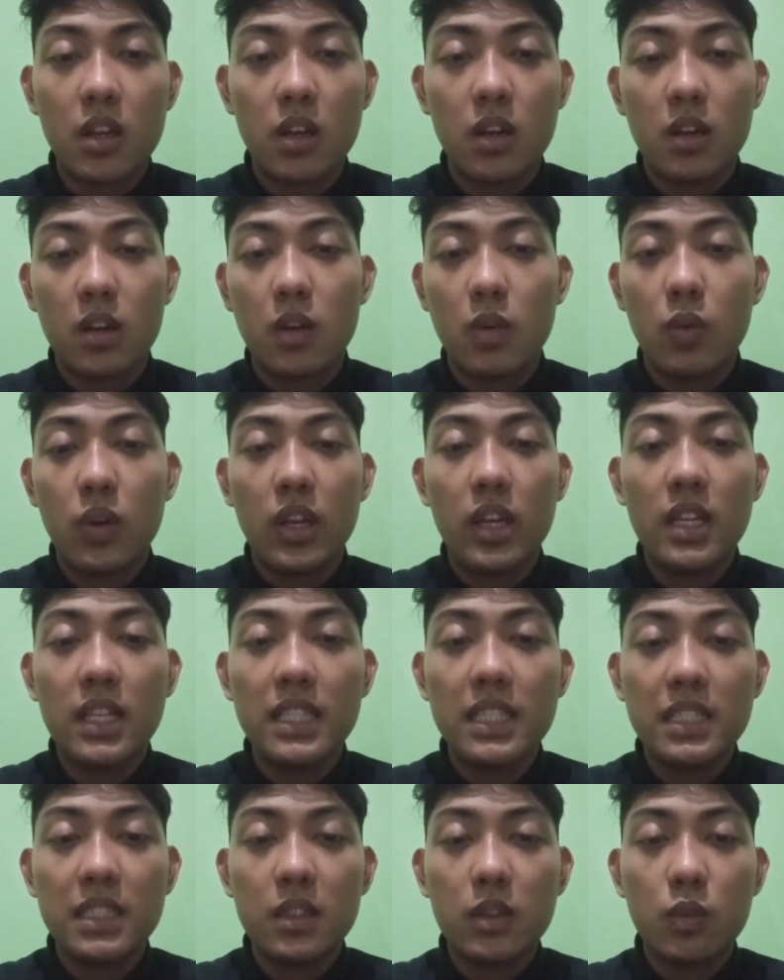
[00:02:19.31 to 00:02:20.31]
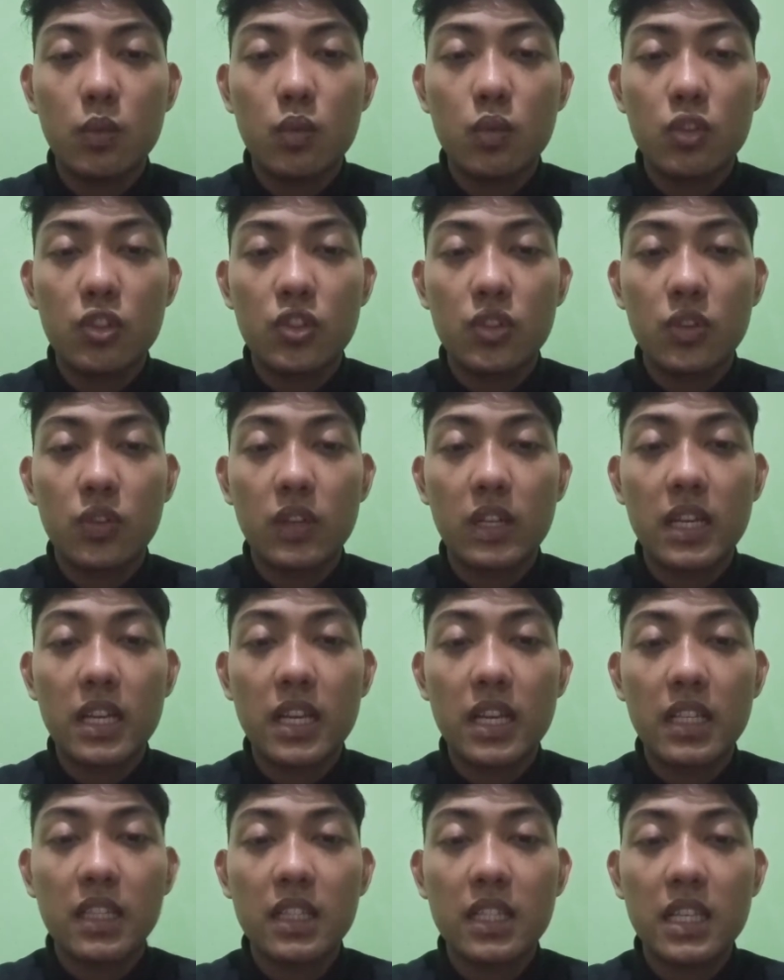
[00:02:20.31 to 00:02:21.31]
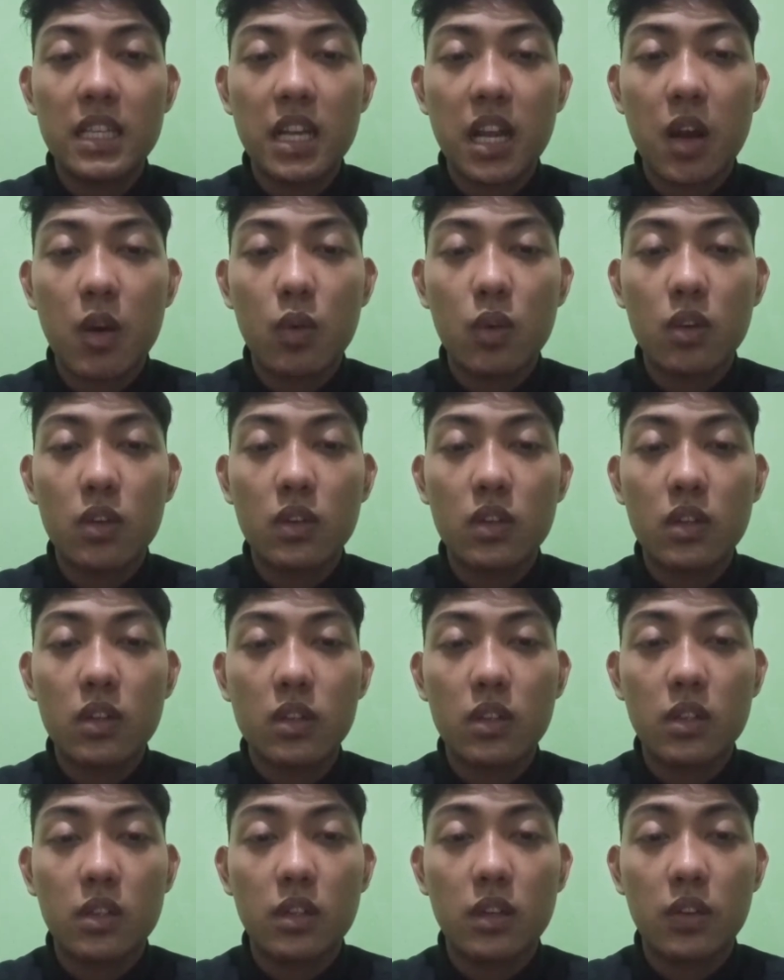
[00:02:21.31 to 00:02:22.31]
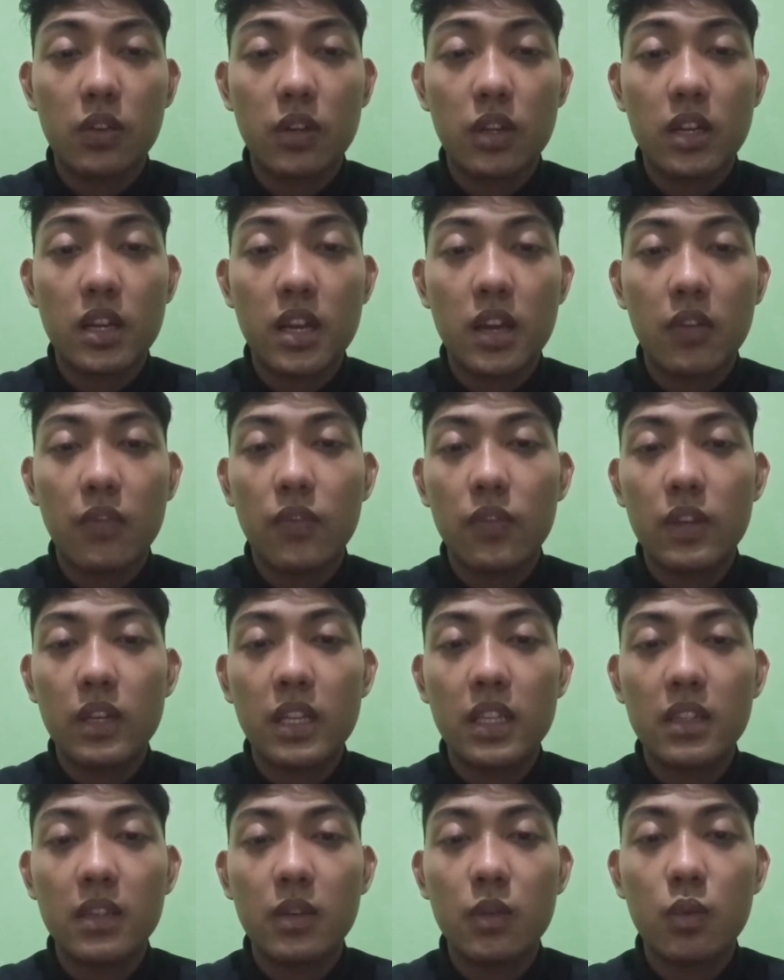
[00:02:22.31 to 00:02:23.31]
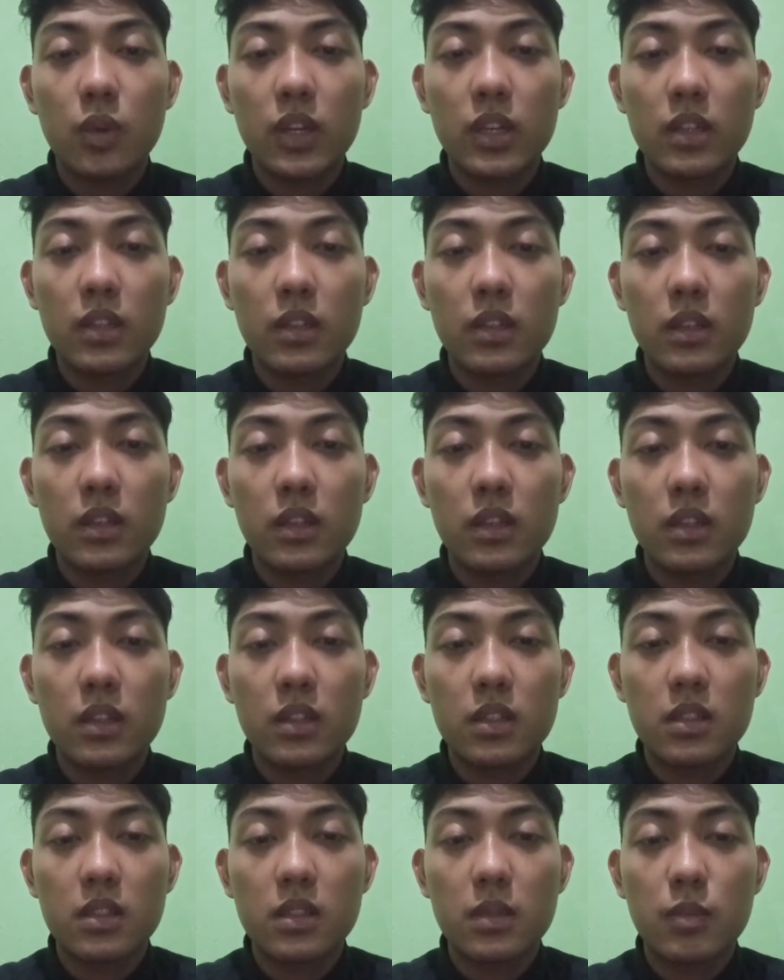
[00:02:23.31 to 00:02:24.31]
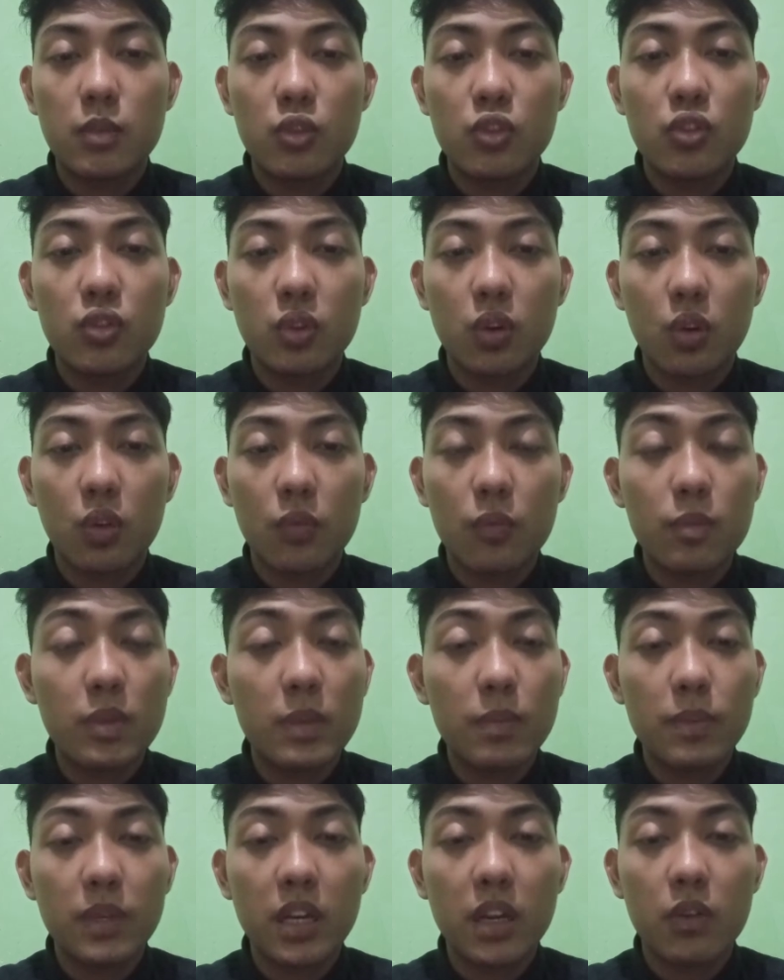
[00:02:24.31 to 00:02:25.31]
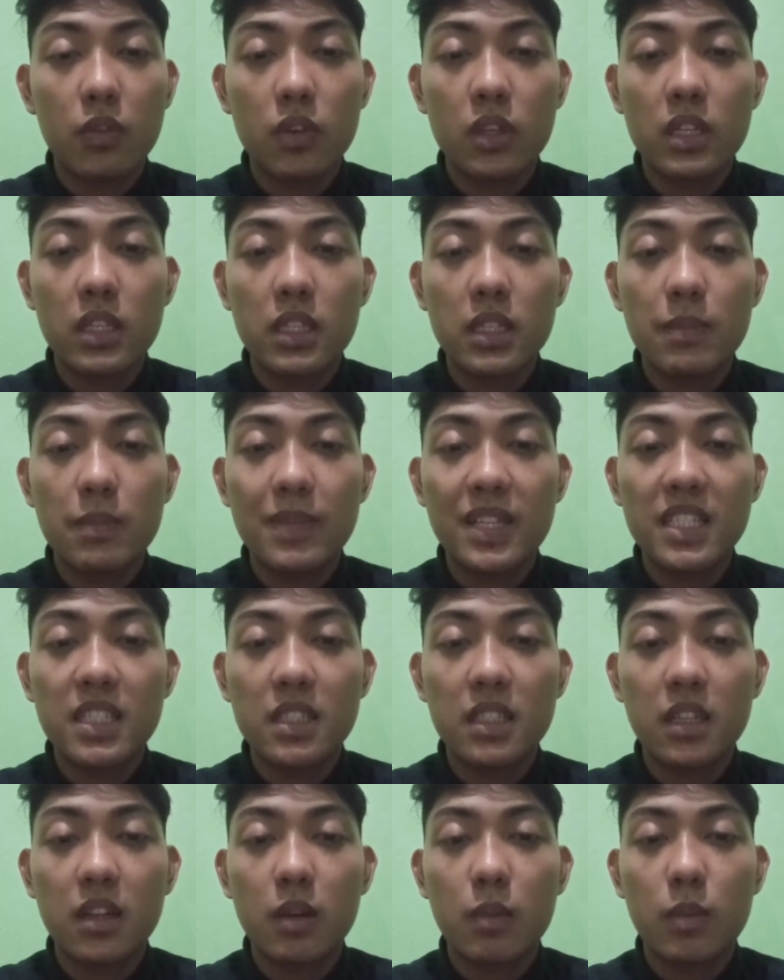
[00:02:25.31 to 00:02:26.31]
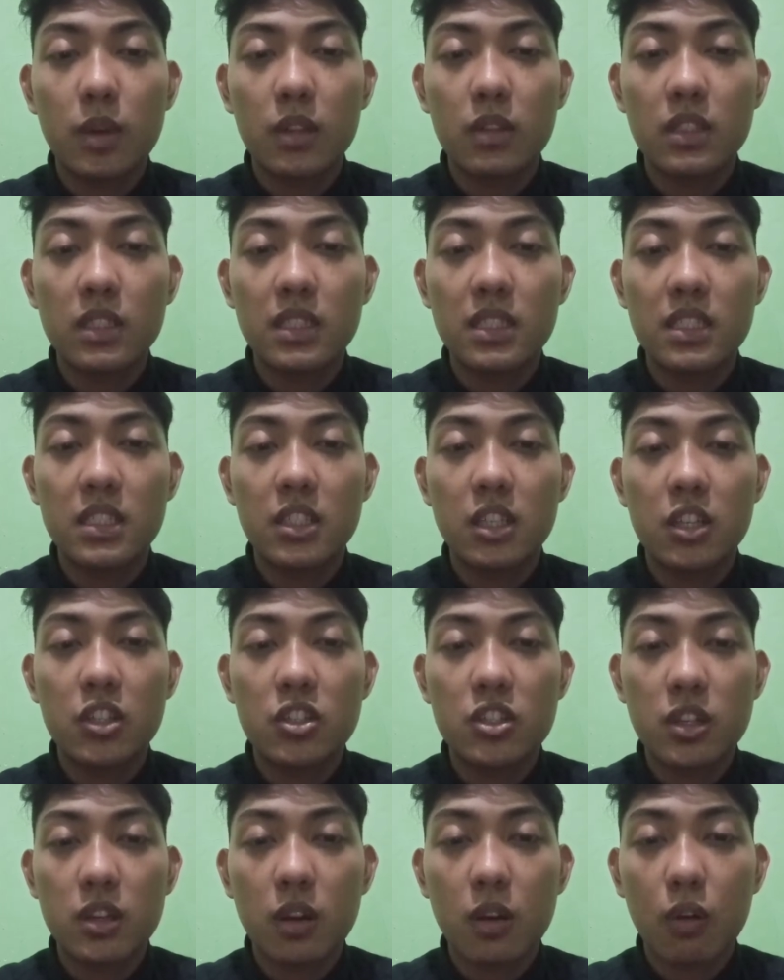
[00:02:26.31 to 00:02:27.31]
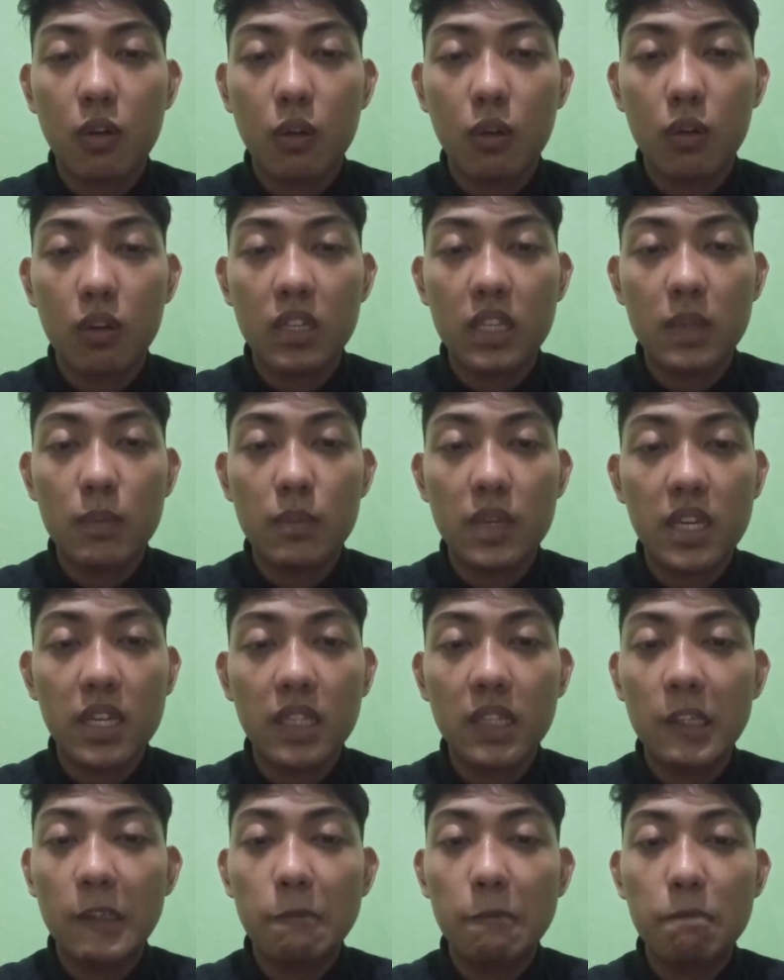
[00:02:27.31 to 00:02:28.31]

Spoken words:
Well, it was related in our real life that when most of people are really mastered about the discussion or debate,